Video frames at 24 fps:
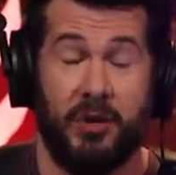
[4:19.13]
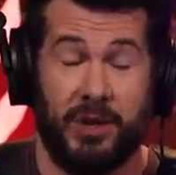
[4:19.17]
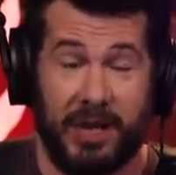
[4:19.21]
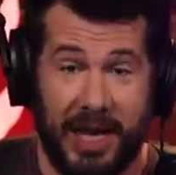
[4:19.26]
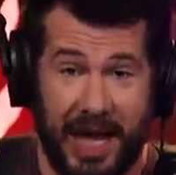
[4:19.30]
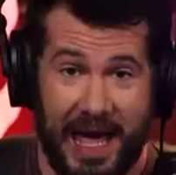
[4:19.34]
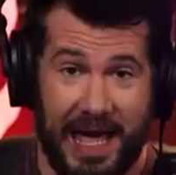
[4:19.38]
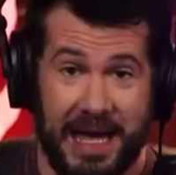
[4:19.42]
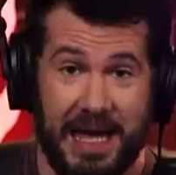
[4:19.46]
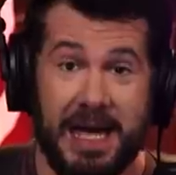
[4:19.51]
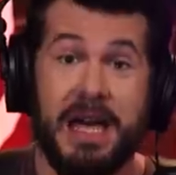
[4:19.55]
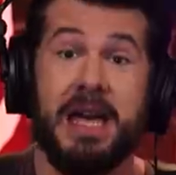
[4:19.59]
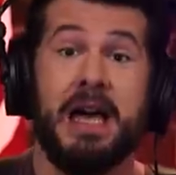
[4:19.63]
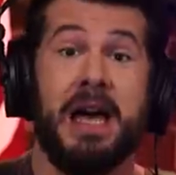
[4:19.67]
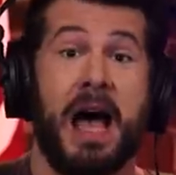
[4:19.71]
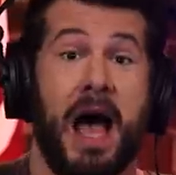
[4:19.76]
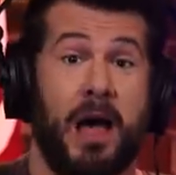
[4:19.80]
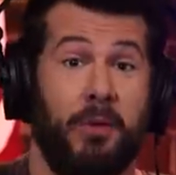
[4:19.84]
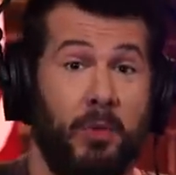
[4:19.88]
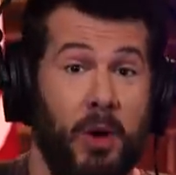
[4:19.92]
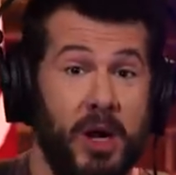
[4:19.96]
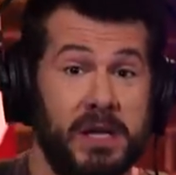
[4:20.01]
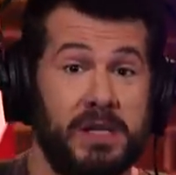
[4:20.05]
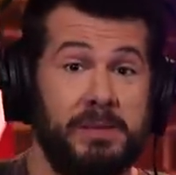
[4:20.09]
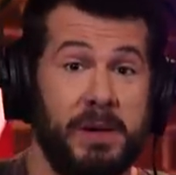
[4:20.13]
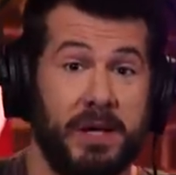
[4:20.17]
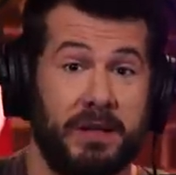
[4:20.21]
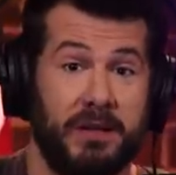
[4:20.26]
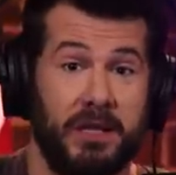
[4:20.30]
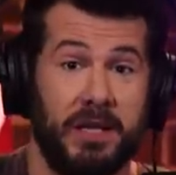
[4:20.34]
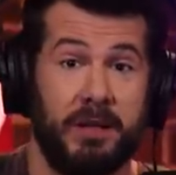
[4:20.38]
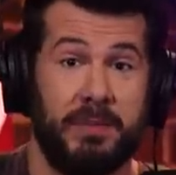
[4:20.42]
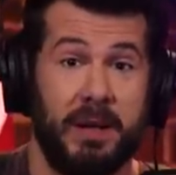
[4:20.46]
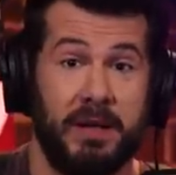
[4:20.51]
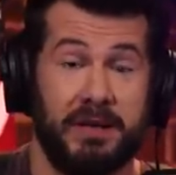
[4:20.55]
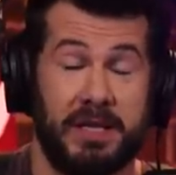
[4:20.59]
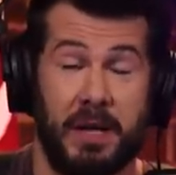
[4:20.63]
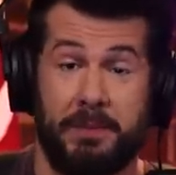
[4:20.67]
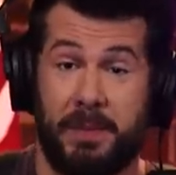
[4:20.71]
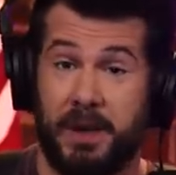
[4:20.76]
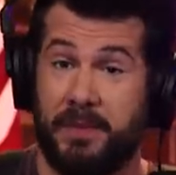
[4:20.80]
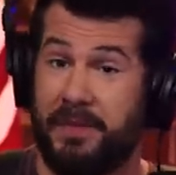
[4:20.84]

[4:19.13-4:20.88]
Okay? I want to be clear about that.